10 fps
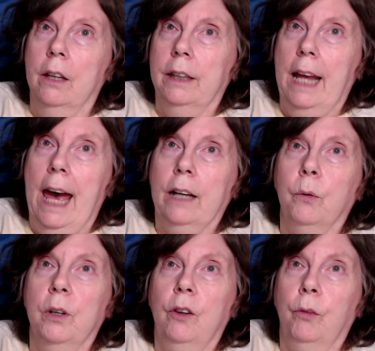The
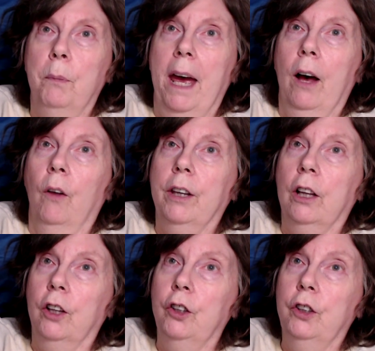acrid smell
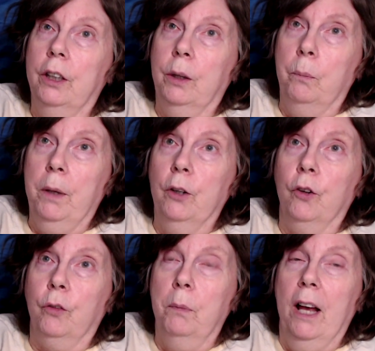included the
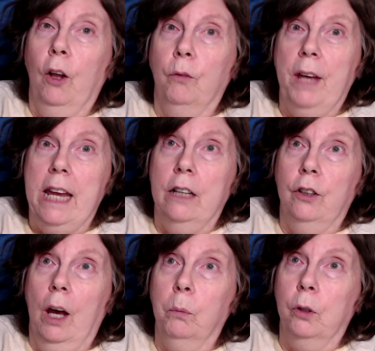bitter smell of
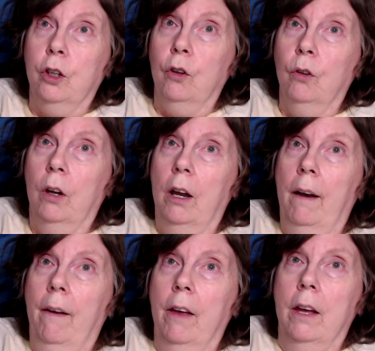A&W.
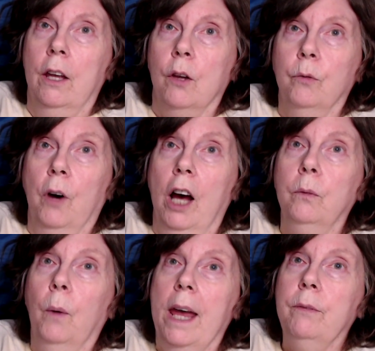
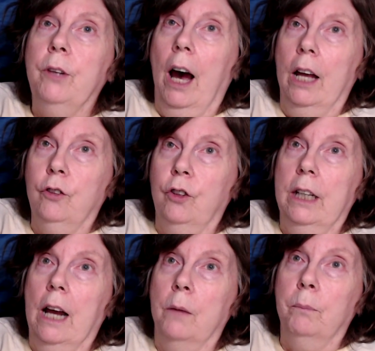Vonn waved
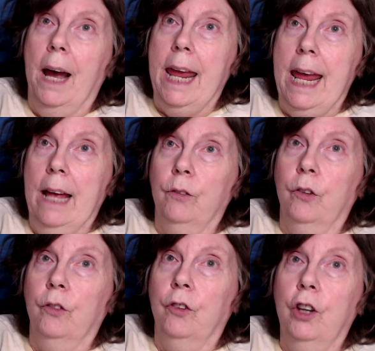hygiene on my
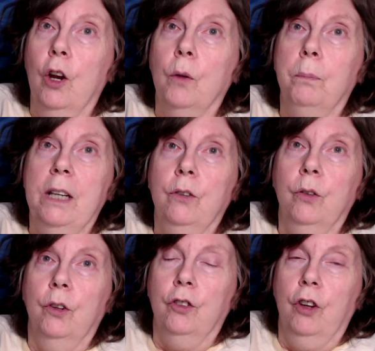hands and steered me
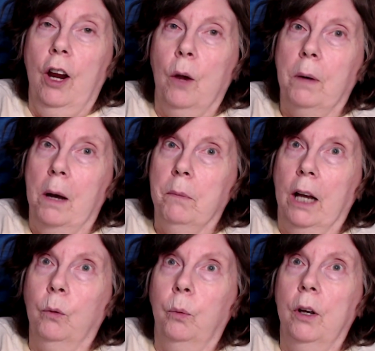to a chair by my
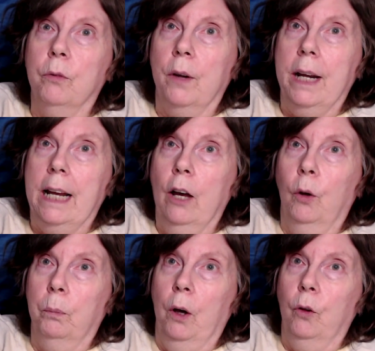quivering
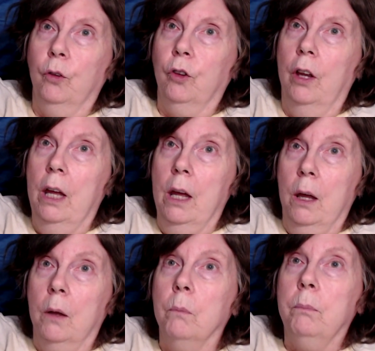elbows.
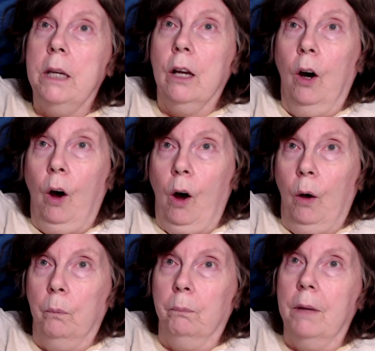Be
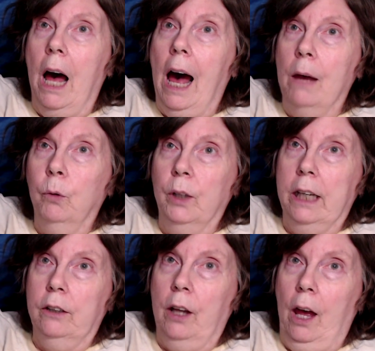calm. I will
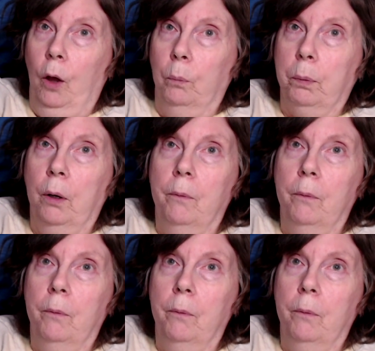get help.